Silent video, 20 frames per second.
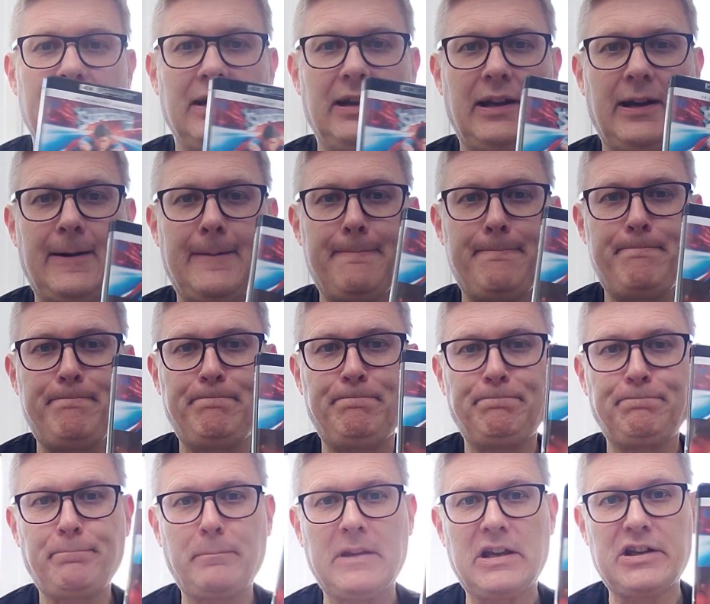Um,
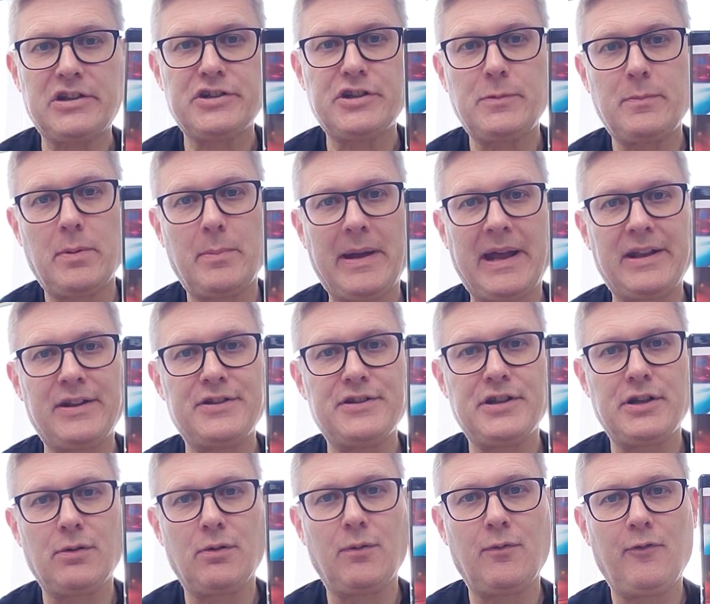Superman
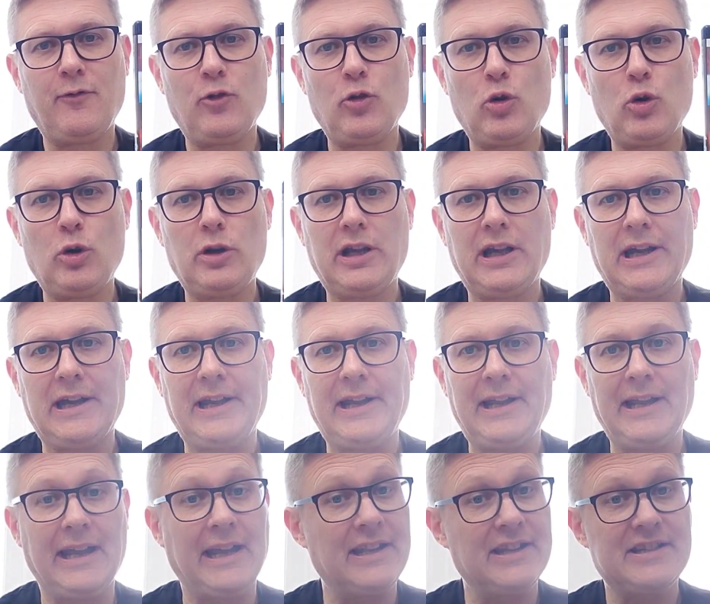2 on
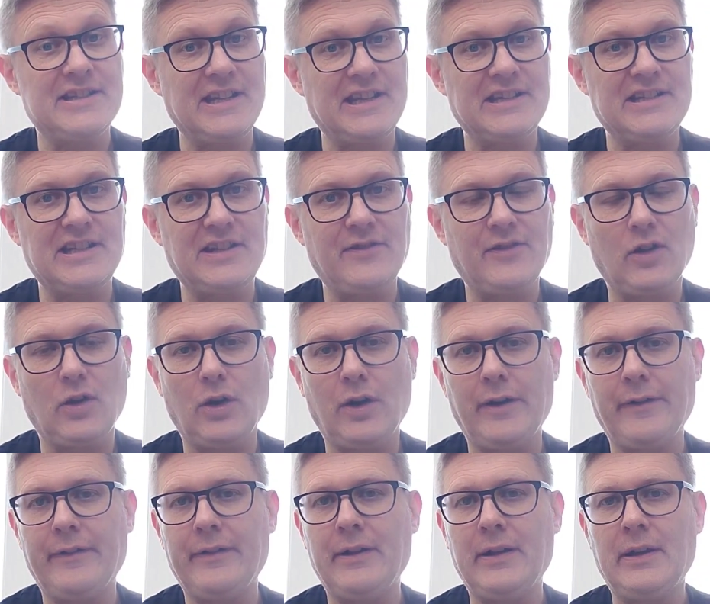4K and
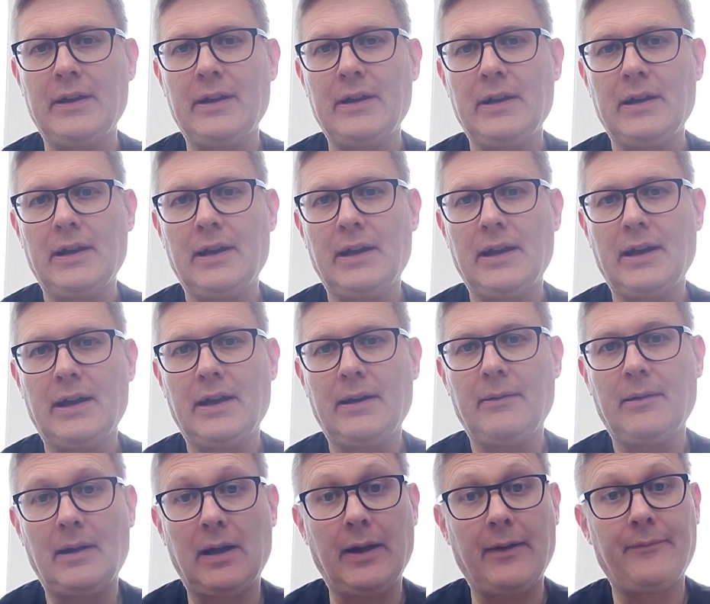65. Uh,
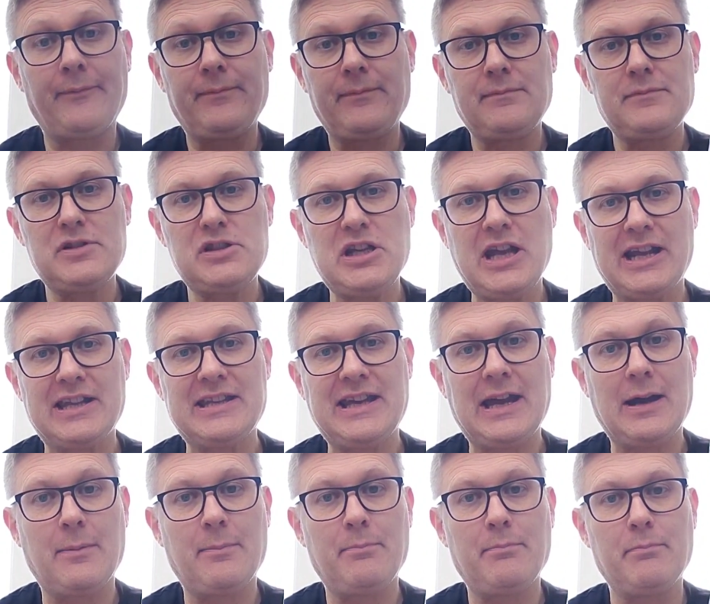I've checked
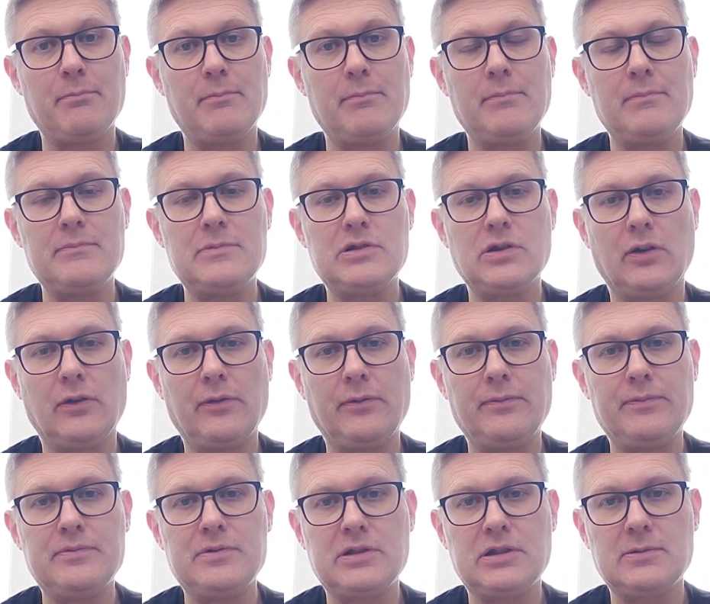out sort of
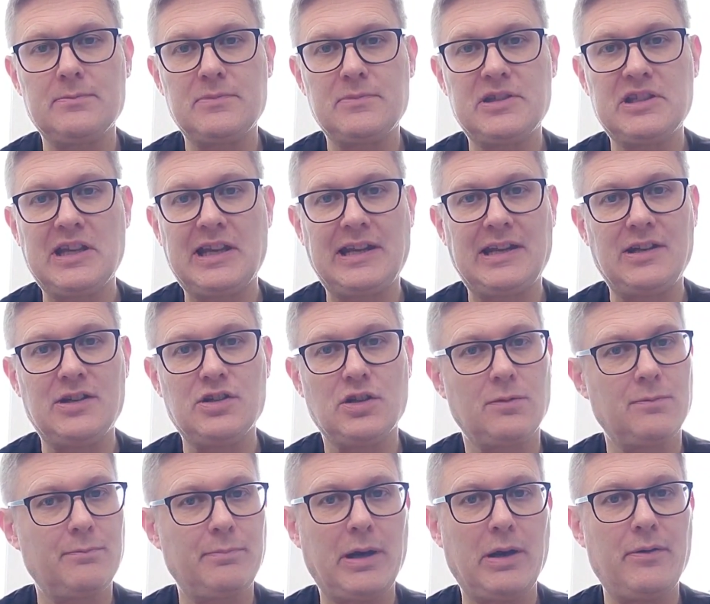some scenes
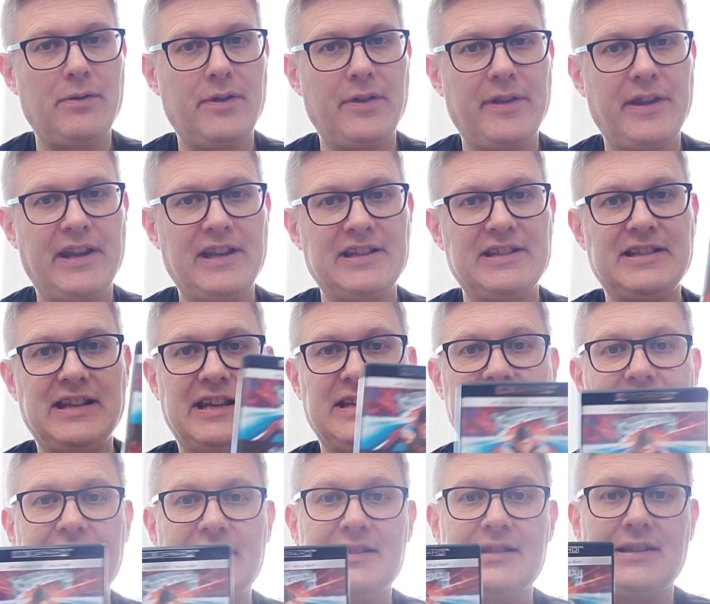on both of these
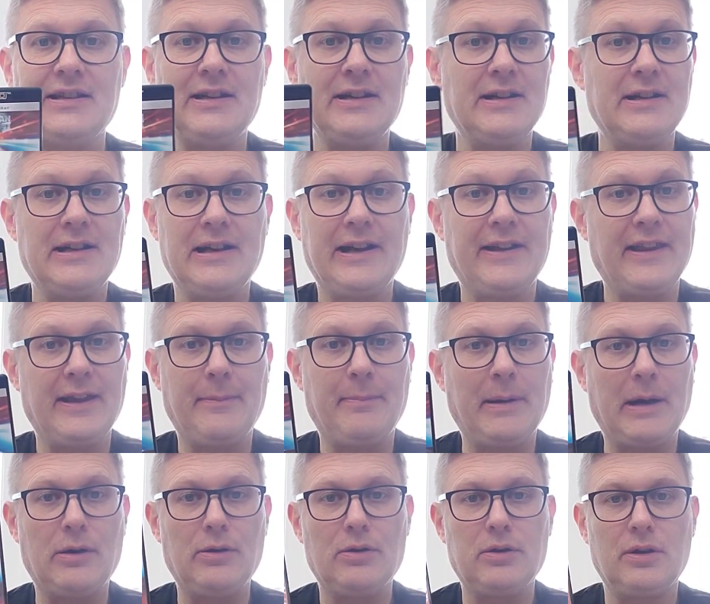discs and they
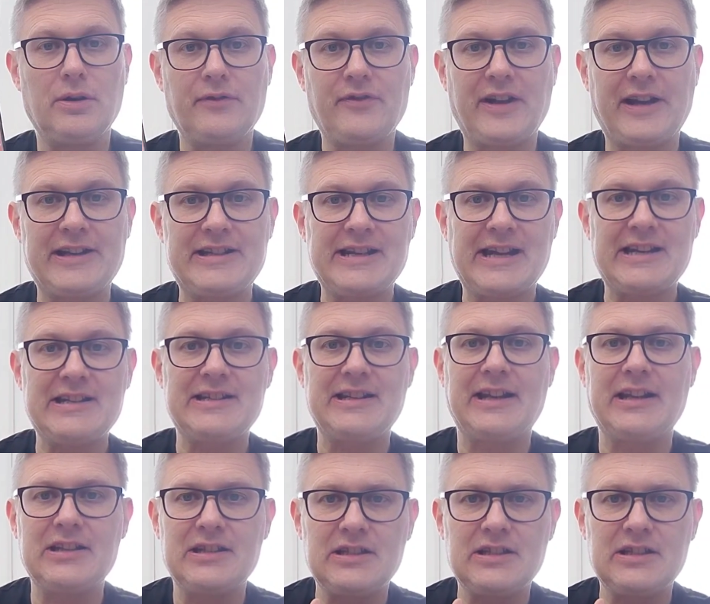both look fantastic.